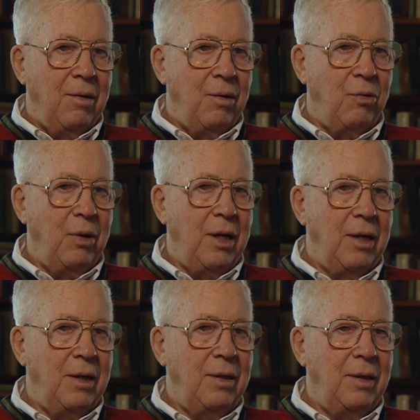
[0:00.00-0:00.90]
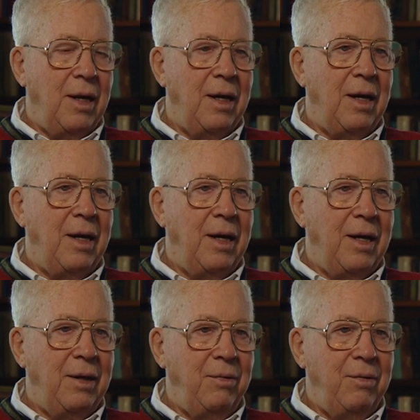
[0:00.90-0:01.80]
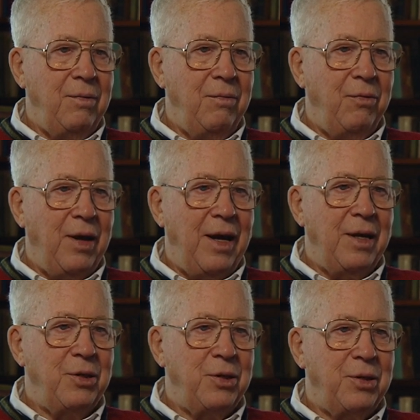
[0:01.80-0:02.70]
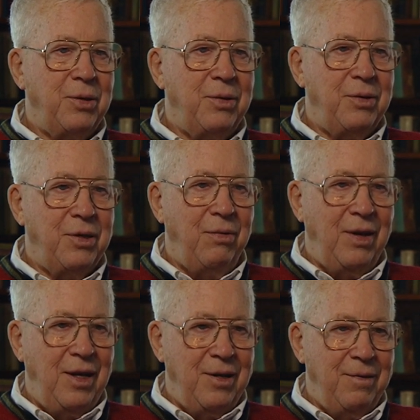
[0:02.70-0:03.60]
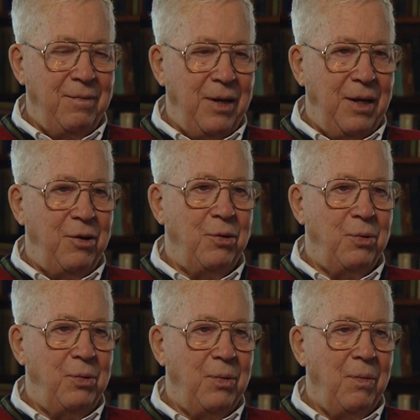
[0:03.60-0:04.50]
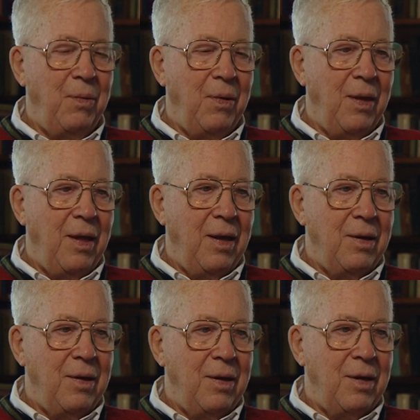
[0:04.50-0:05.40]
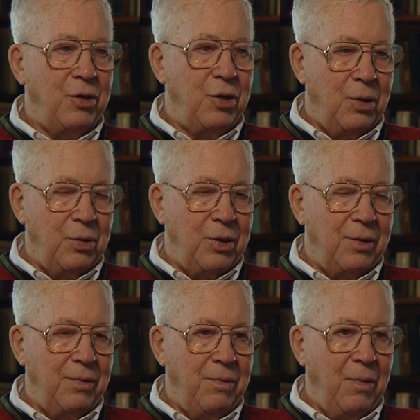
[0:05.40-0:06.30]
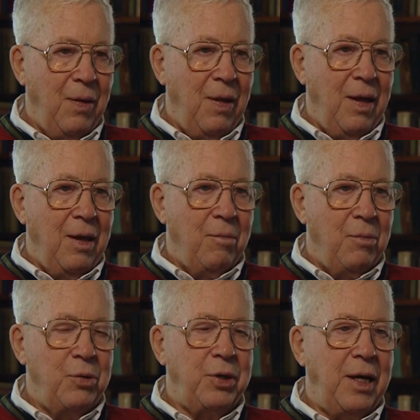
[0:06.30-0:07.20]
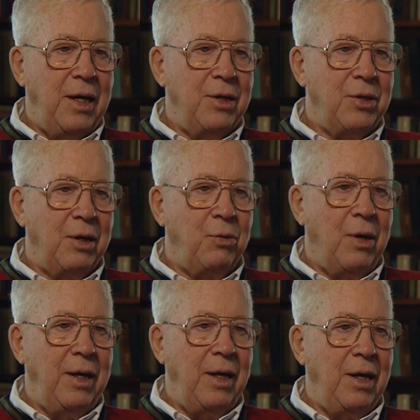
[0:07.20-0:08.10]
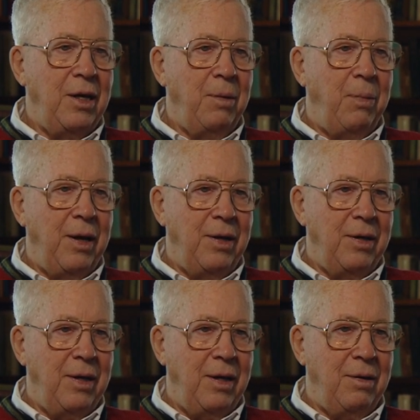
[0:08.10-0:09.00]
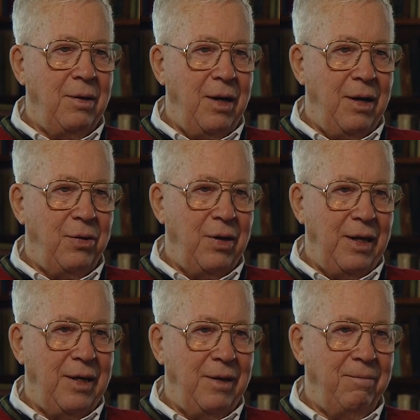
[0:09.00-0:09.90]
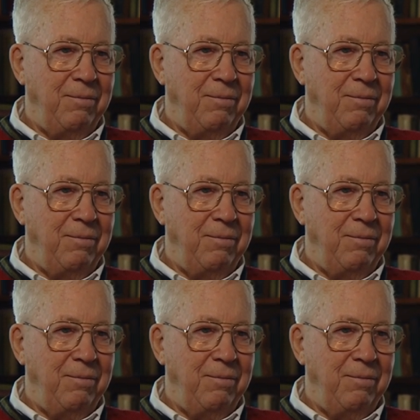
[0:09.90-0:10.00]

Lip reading: a real hard and fast civilian into a soldier, most skiers are quite independent in their thinking.